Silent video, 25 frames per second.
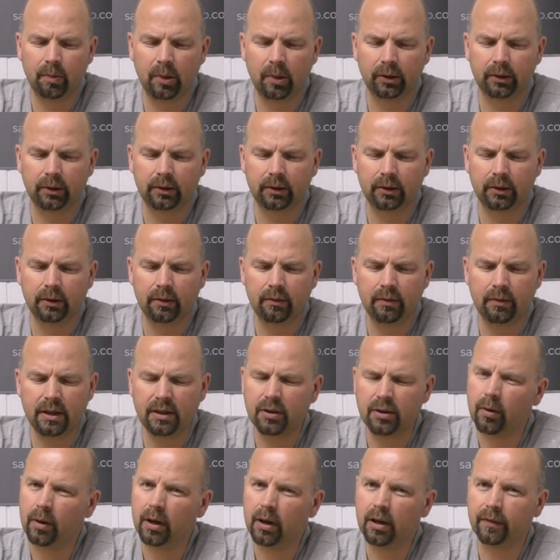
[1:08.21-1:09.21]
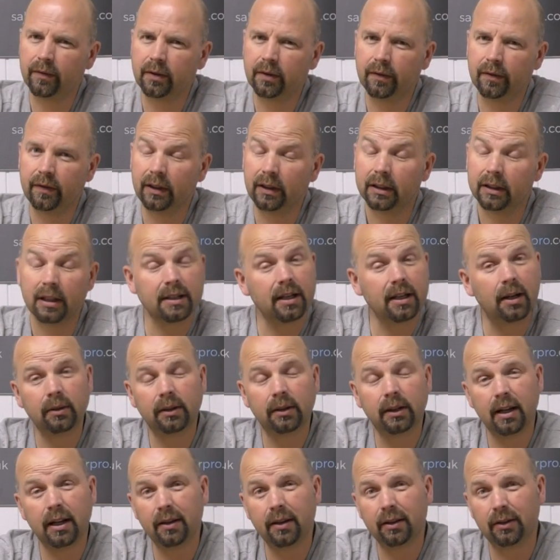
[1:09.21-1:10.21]
but there is quite a few filters
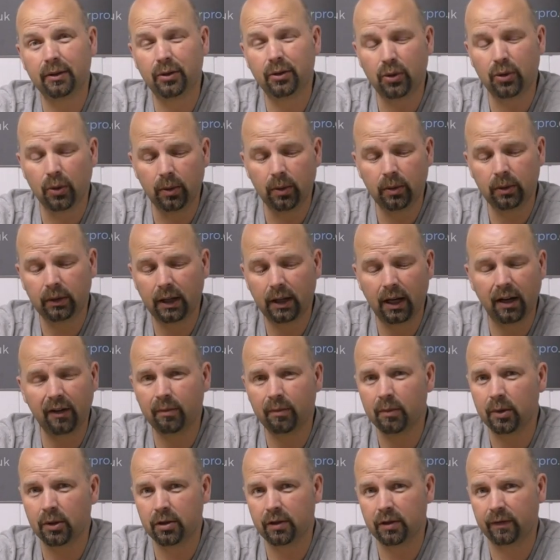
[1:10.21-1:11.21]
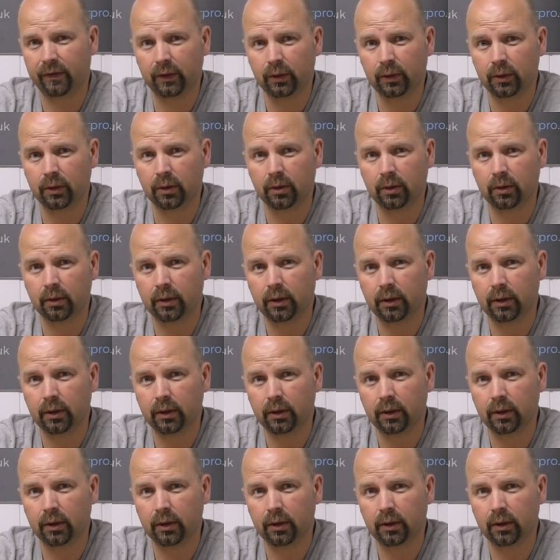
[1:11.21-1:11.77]
out there that don't have much flow.